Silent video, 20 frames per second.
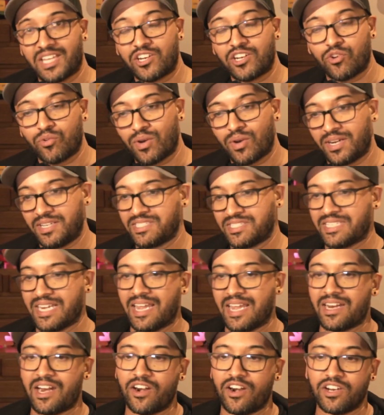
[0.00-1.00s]
that you really
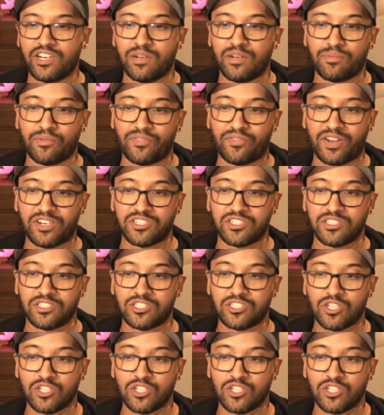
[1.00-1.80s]
stand out in your profession.